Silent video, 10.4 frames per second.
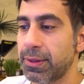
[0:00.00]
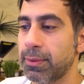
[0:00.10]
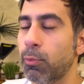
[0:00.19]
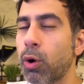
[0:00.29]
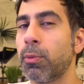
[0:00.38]

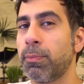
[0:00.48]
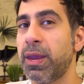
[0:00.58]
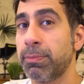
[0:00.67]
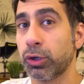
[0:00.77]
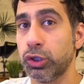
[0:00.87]
More and more
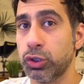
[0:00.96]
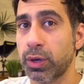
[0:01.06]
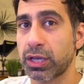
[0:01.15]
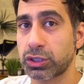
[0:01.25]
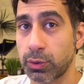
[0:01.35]
people are doing
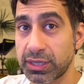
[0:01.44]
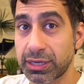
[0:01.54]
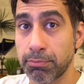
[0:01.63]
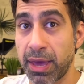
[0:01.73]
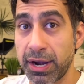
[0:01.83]
it, so it is
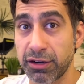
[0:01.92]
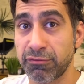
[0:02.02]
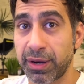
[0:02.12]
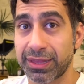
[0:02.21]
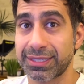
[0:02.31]
competitive,
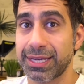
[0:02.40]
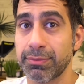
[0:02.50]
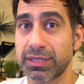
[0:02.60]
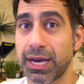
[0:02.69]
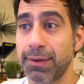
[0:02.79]
but at the same
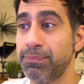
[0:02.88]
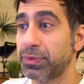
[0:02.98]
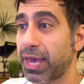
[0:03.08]
time,